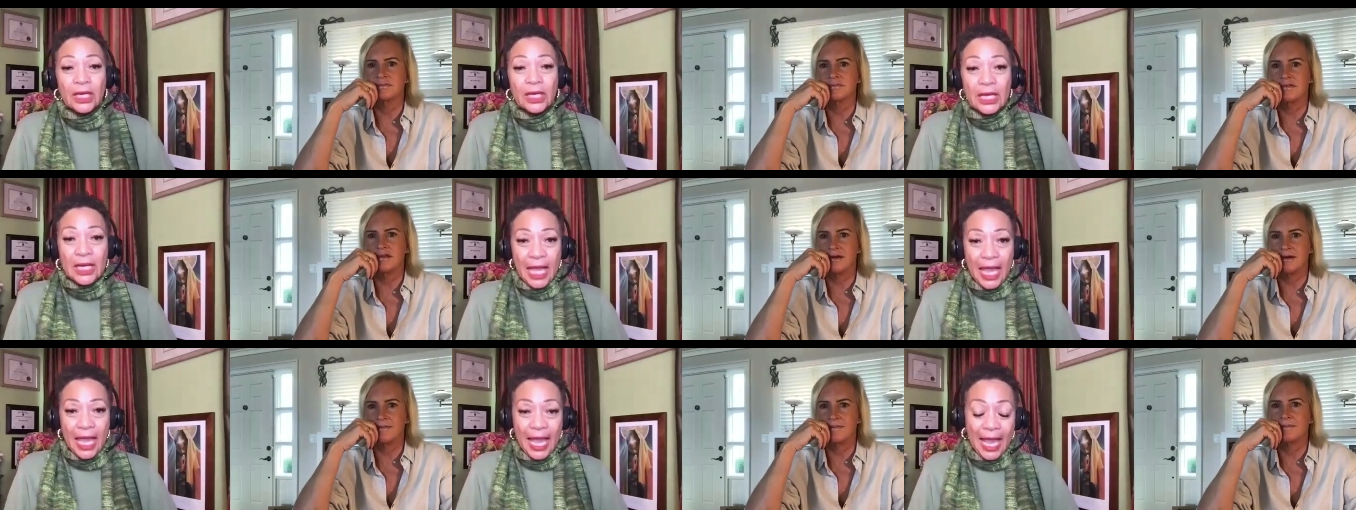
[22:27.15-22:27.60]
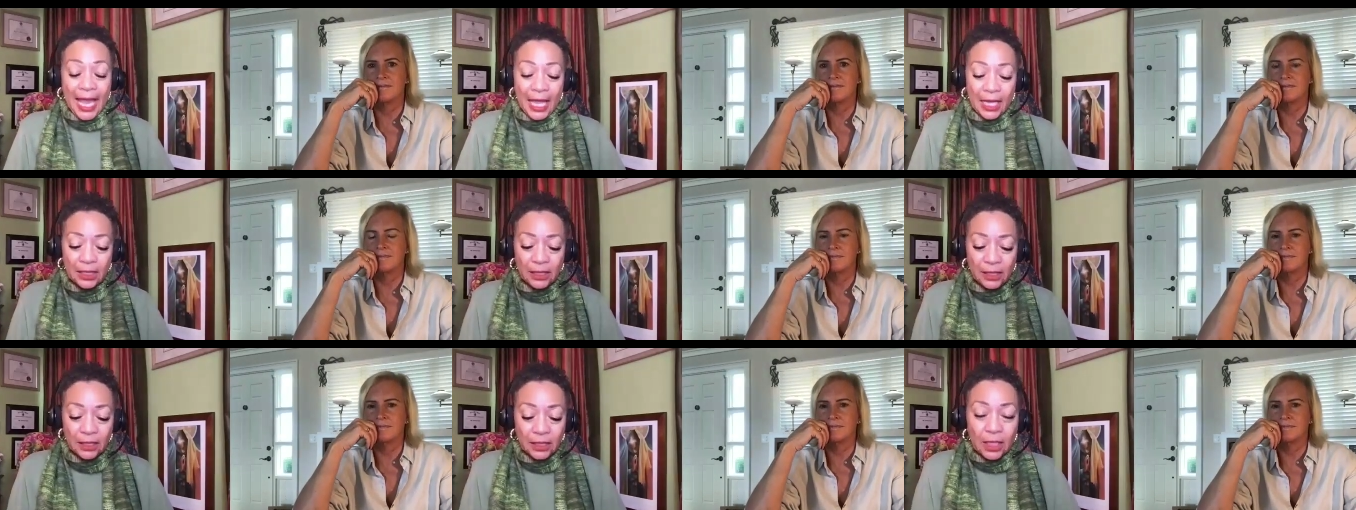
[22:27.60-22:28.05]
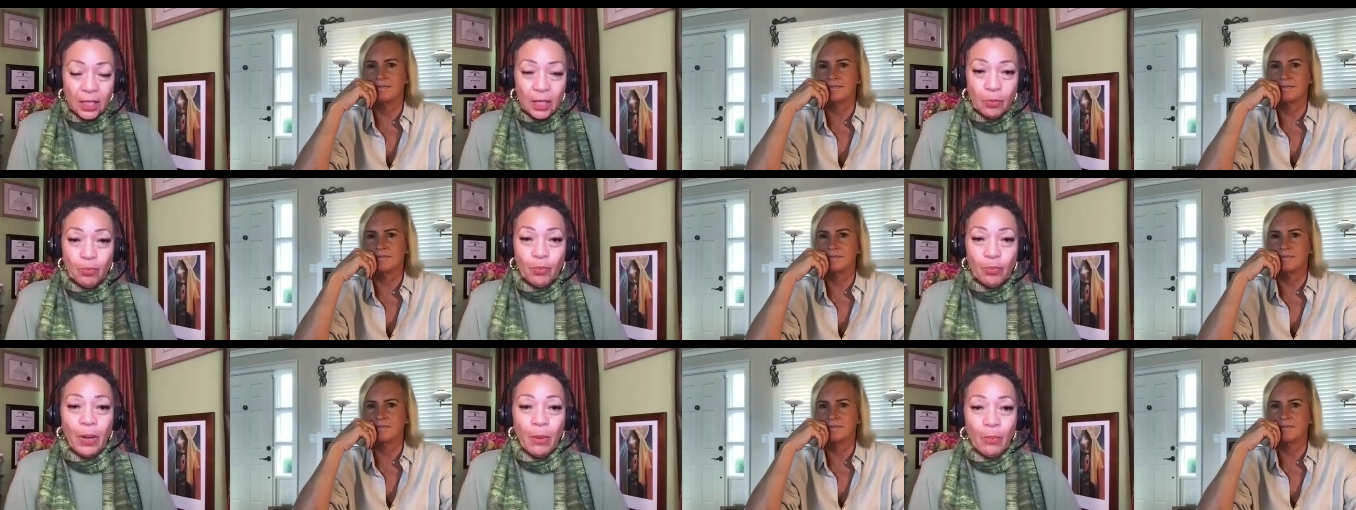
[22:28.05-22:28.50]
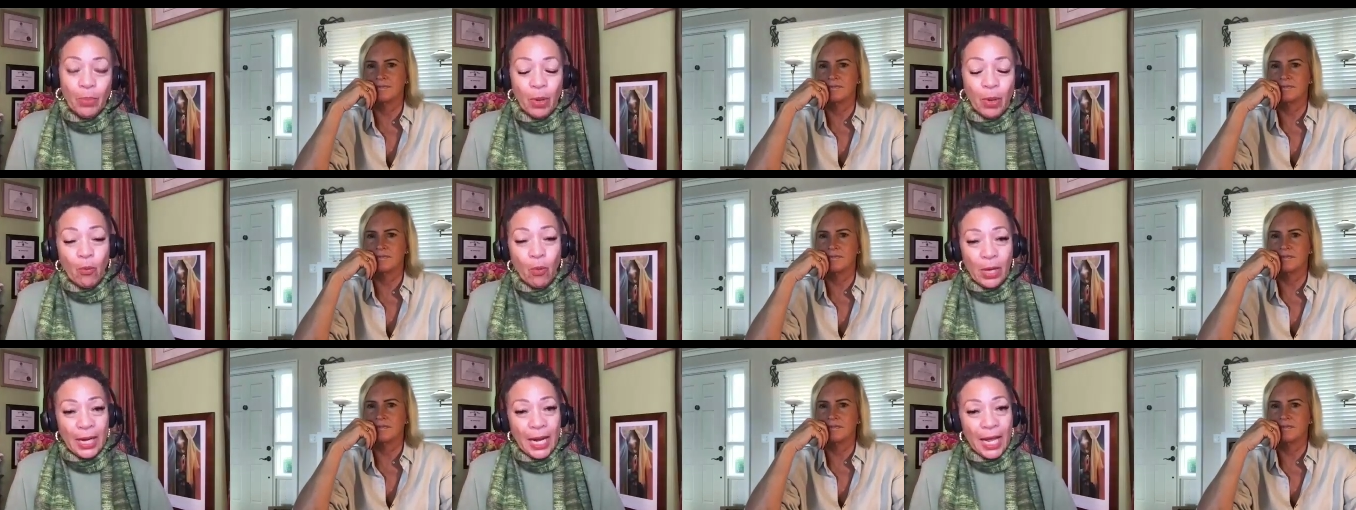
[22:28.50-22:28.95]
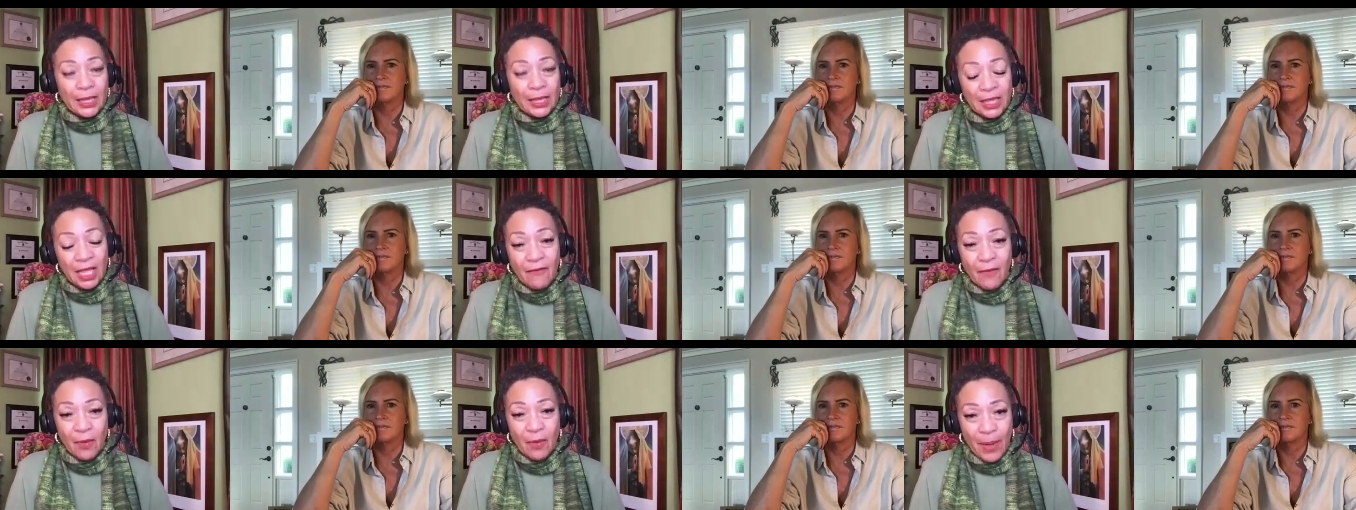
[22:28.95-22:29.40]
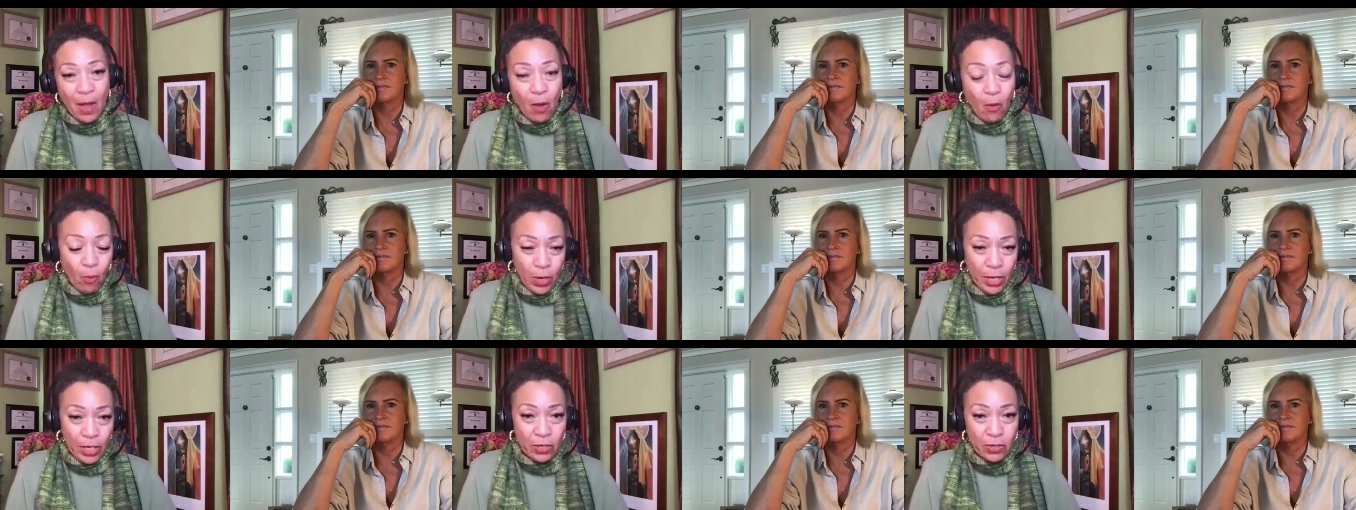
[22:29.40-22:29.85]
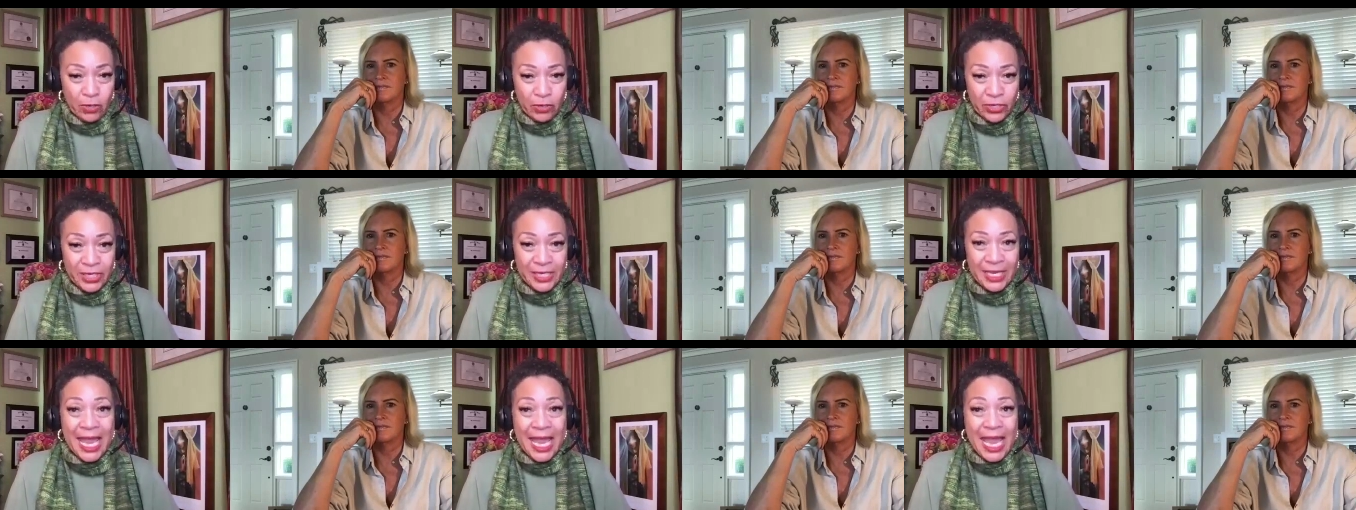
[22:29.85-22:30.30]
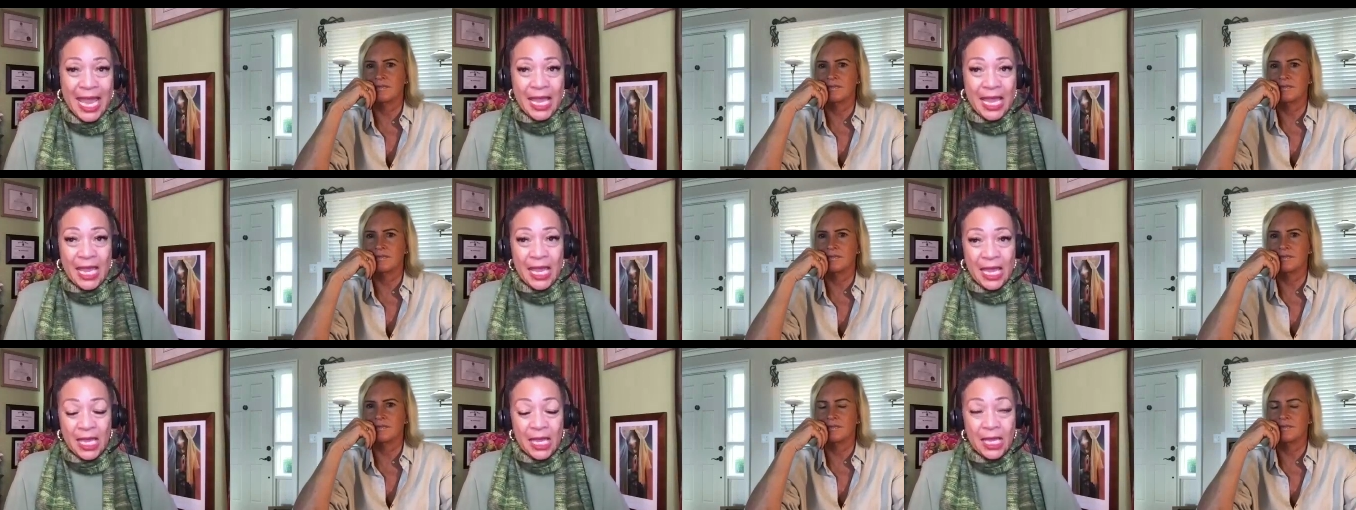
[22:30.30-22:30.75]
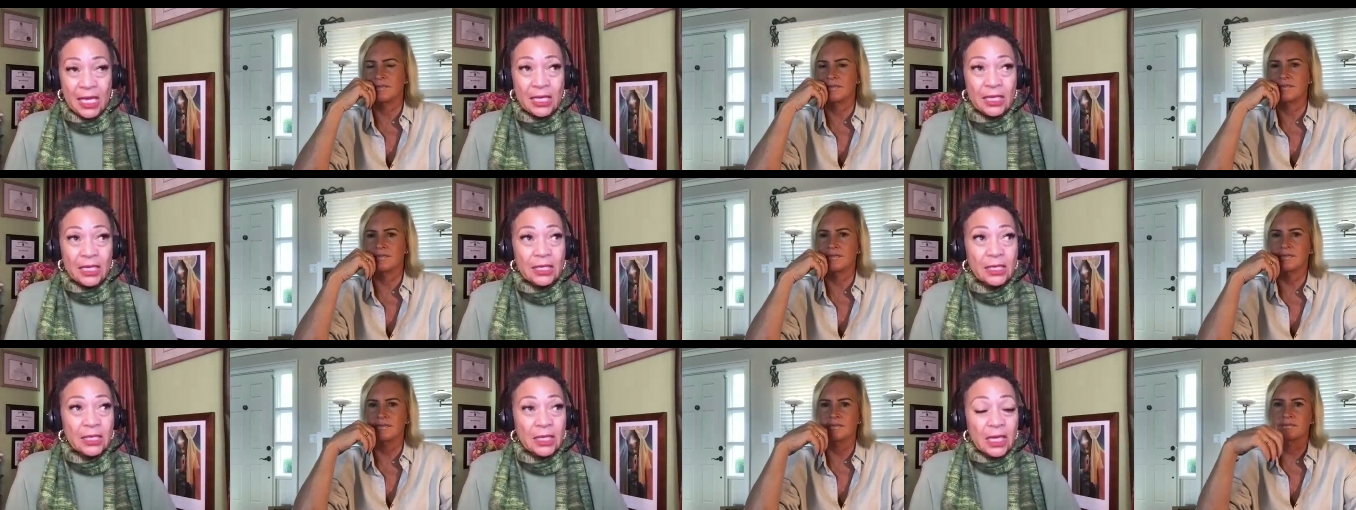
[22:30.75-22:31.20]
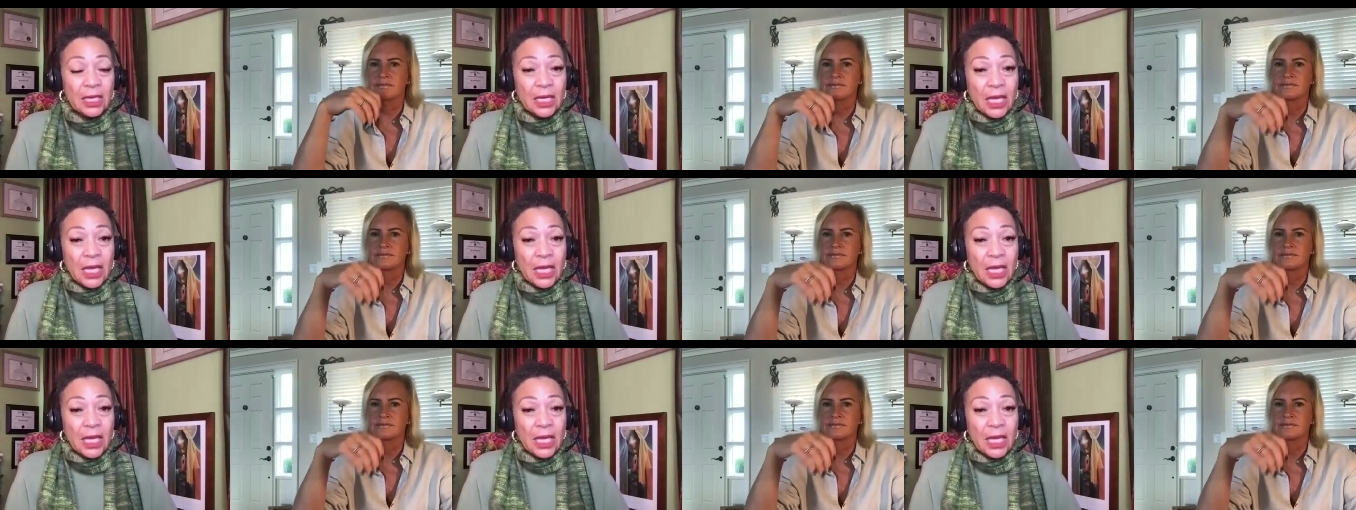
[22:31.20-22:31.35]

Speaker 1: Yeah. And but but what I love about what you're saying is,